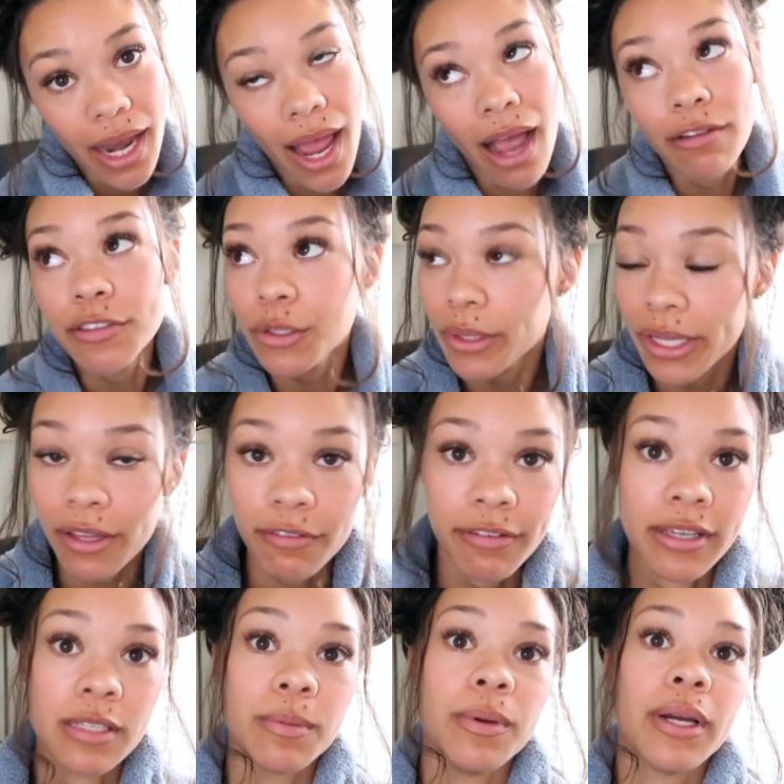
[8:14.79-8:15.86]
after reading the
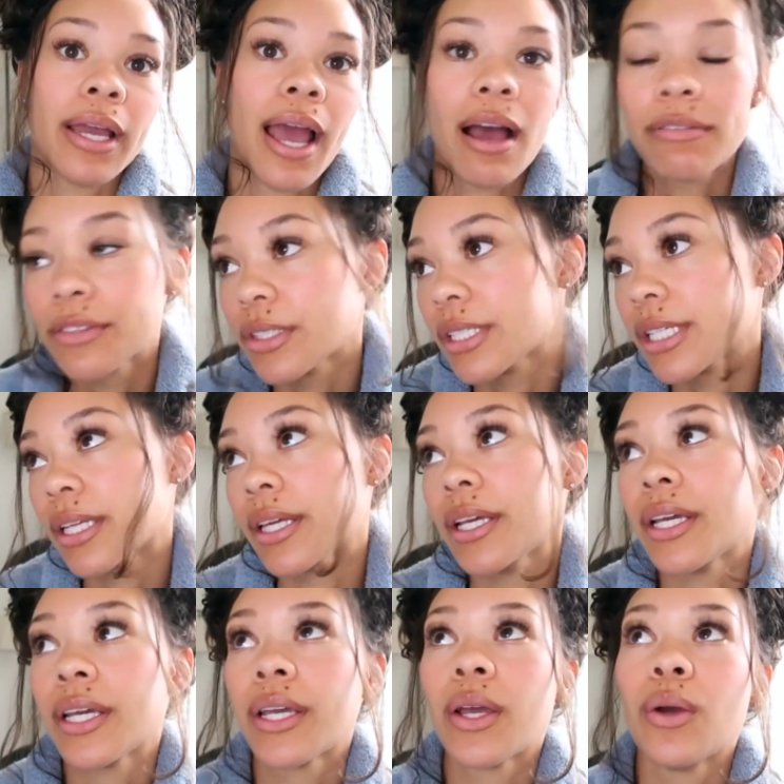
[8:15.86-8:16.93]
Facebook, after
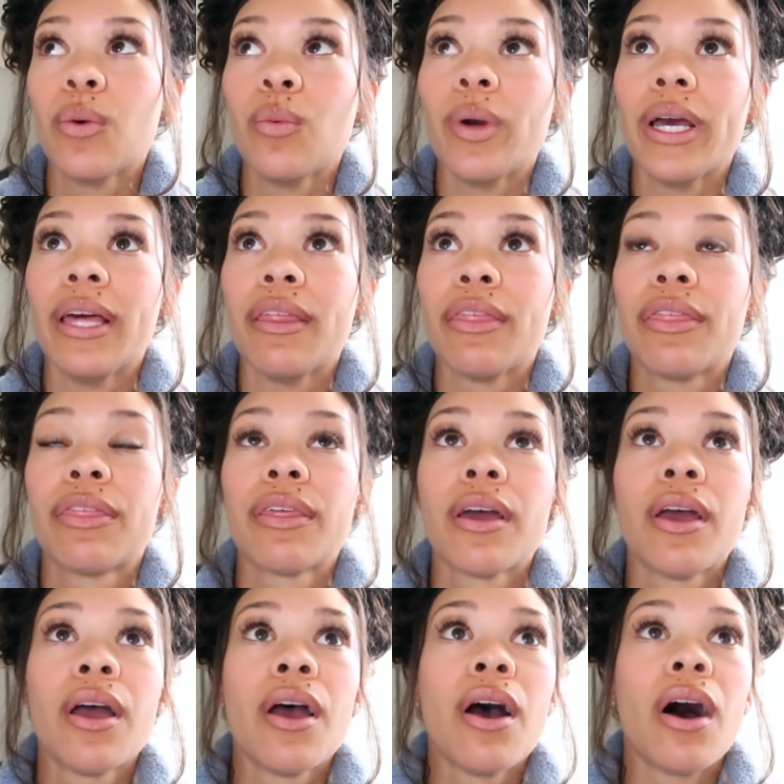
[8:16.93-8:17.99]
dealing with
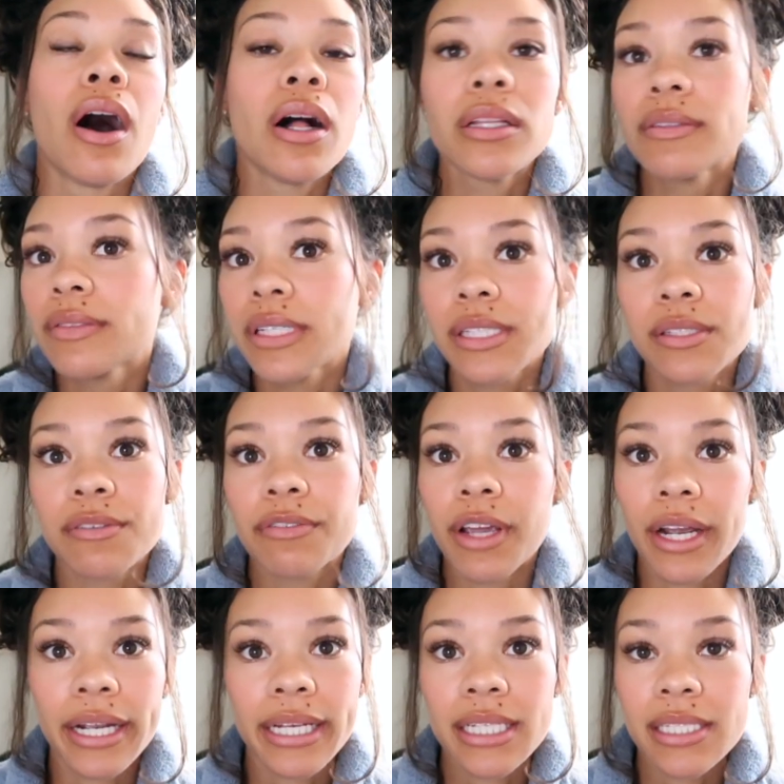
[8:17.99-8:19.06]
all of these
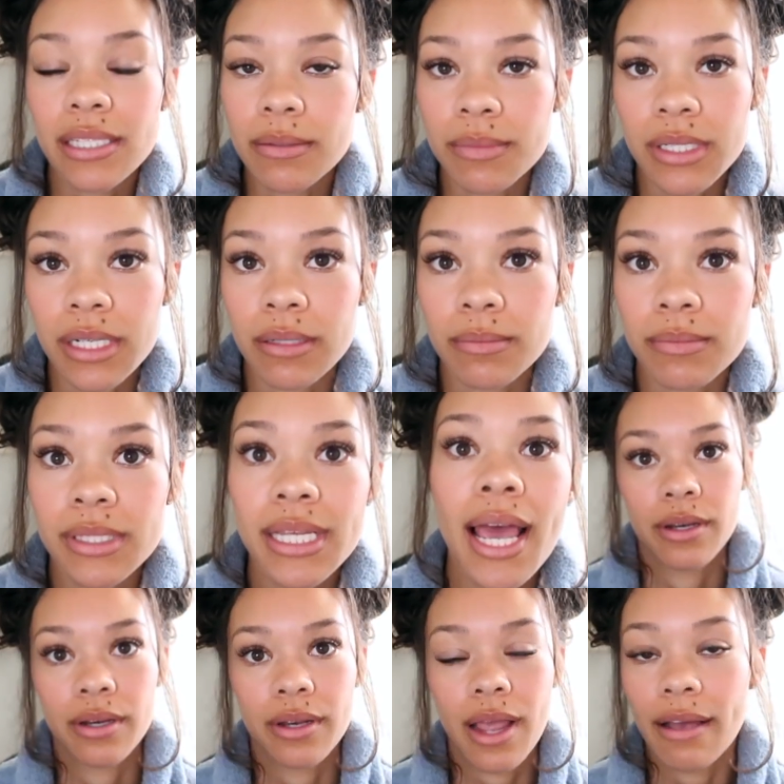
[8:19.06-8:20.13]
various symptoms,
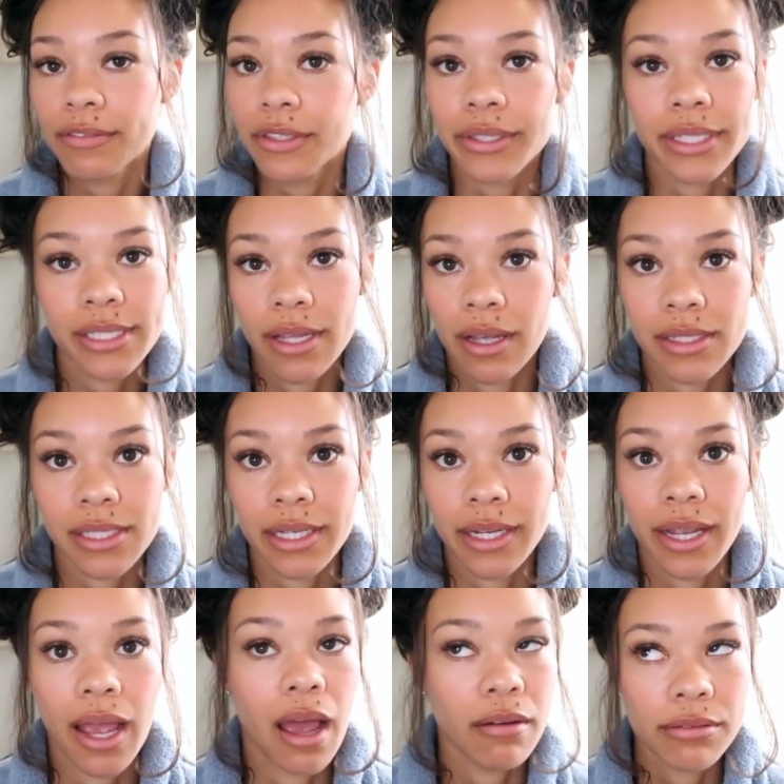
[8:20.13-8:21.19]
after
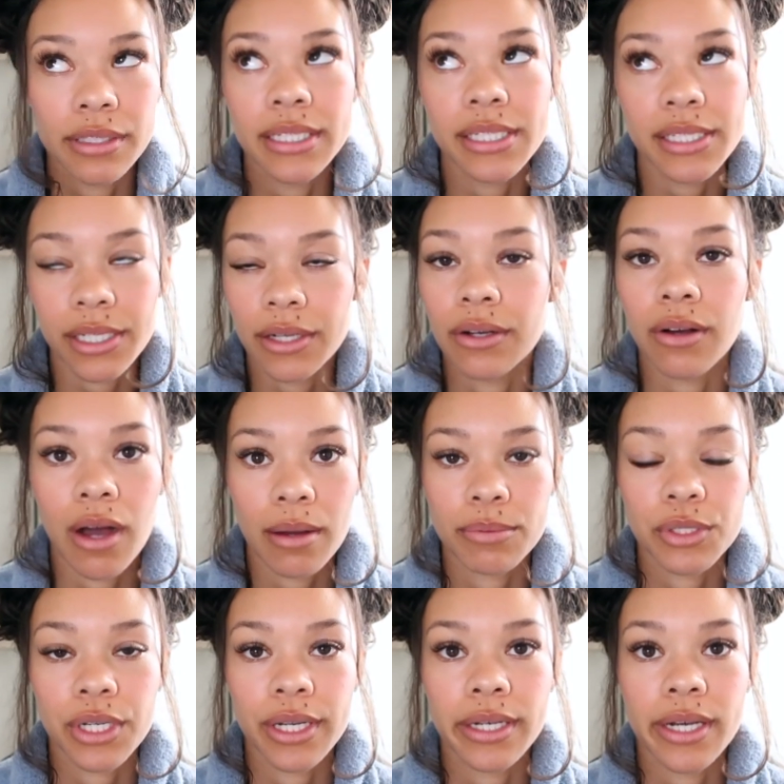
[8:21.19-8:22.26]
exhausting every single
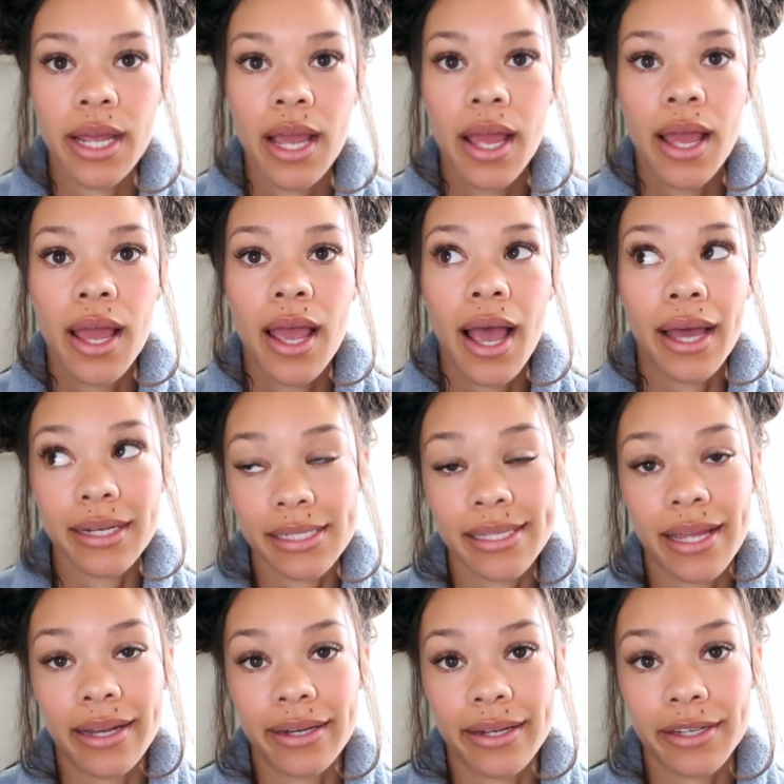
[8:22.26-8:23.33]
option, I
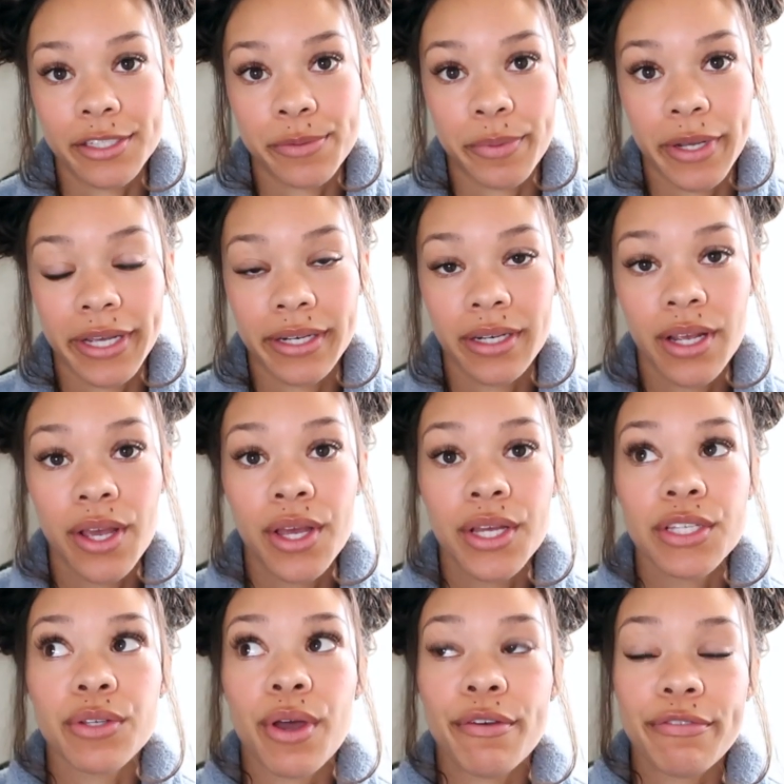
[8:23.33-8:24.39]
decided to explant.
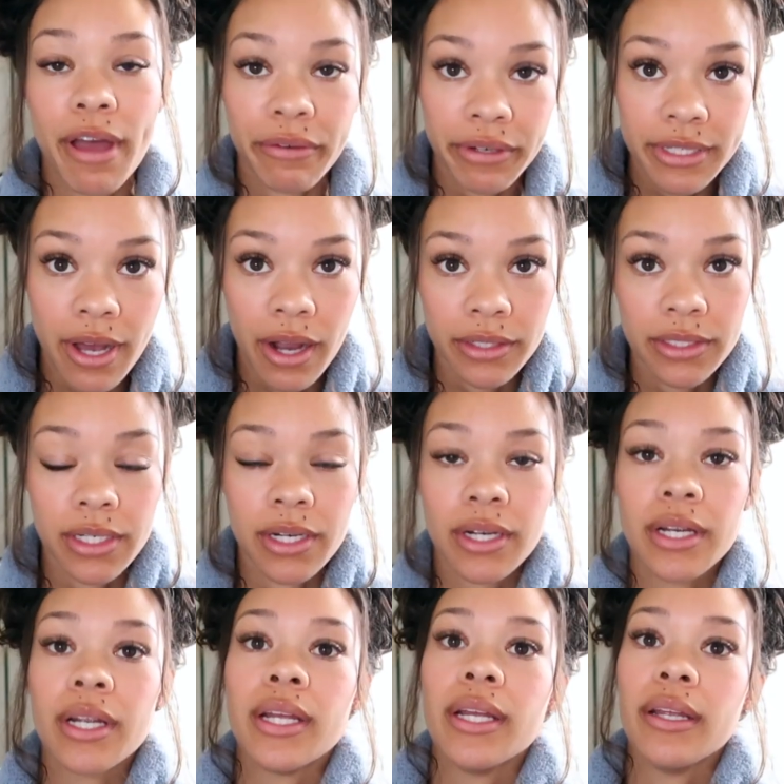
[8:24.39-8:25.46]
So I found a
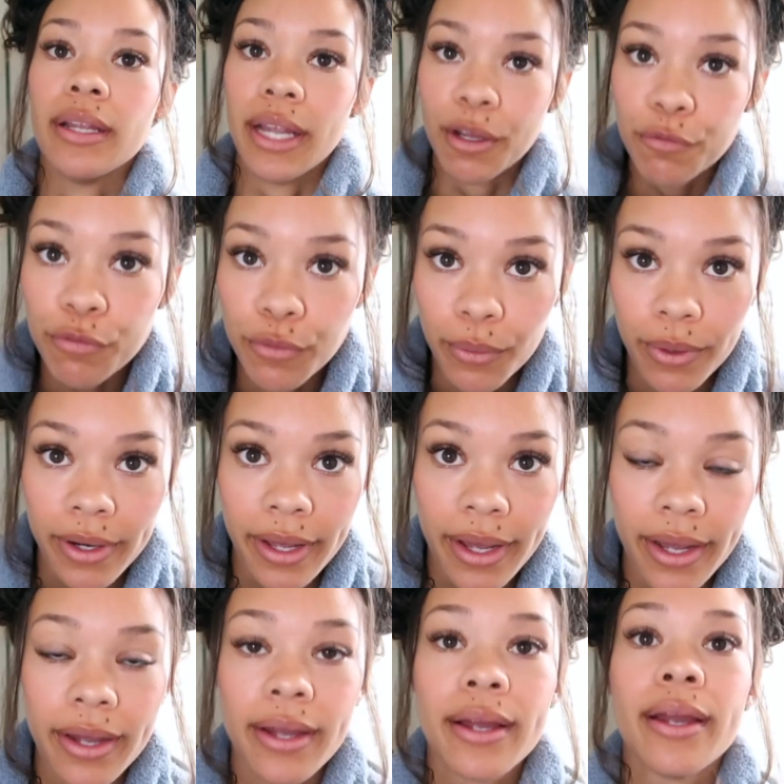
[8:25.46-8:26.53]
doctor in
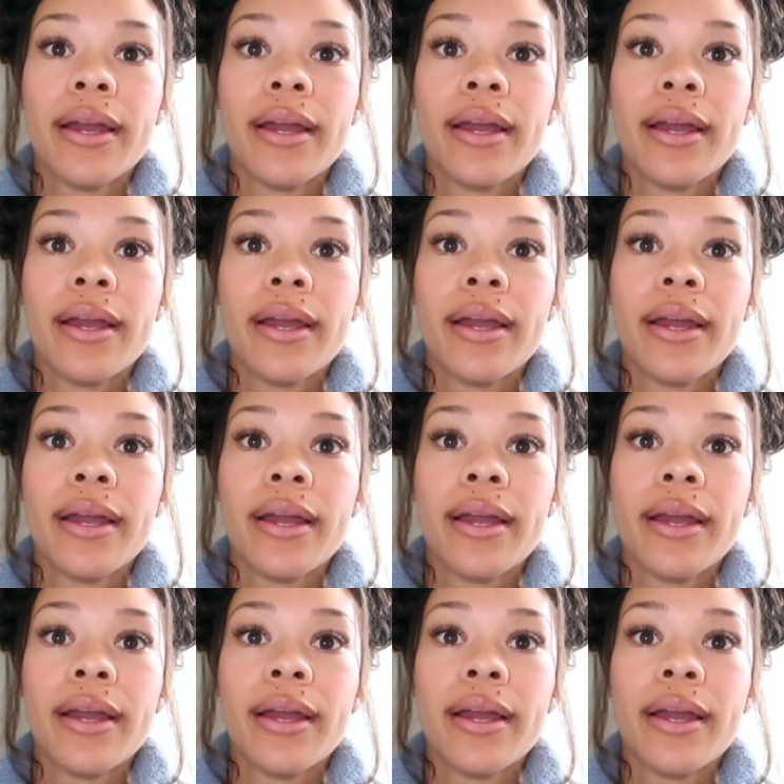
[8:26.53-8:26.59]
Florida